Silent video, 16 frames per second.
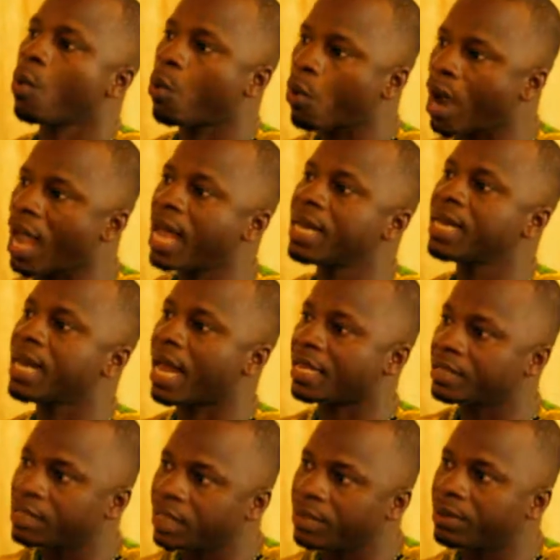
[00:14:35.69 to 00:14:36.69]
where
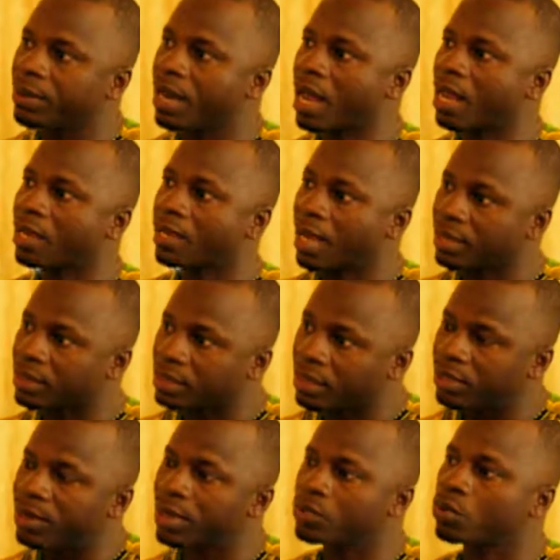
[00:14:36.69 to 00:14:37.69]

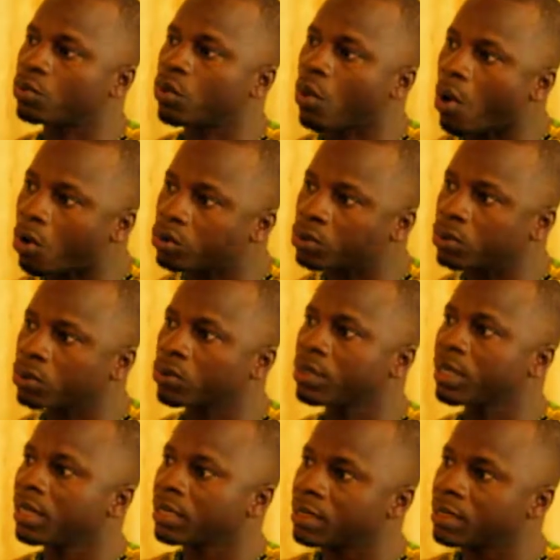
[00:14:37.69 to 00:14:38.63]
Nigerians will also